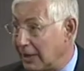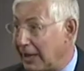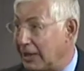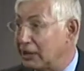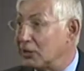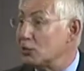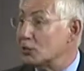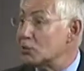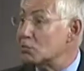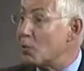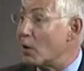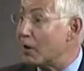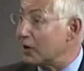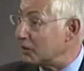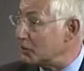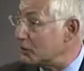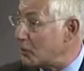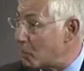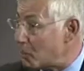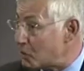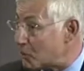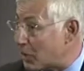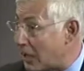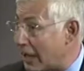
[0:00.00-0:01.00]
And you would want to
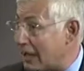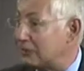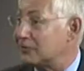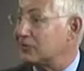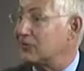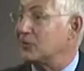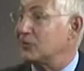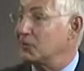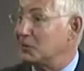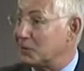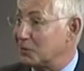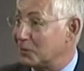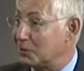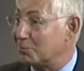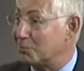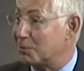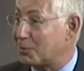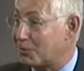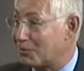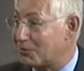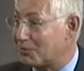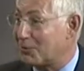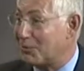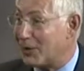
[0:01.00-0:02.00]
know that so you could
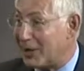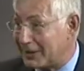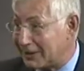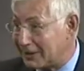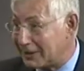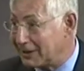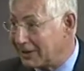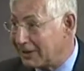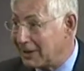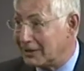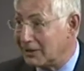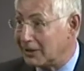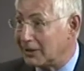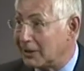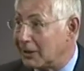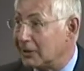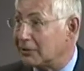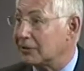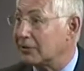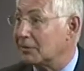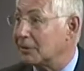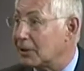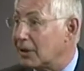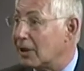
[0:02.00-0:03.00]
prevent the
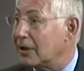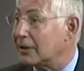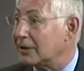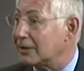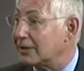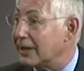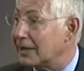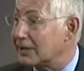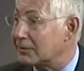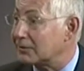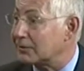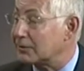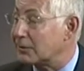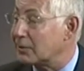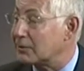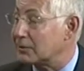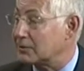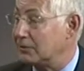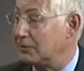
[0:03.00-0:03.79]
ultimate heart attack stroke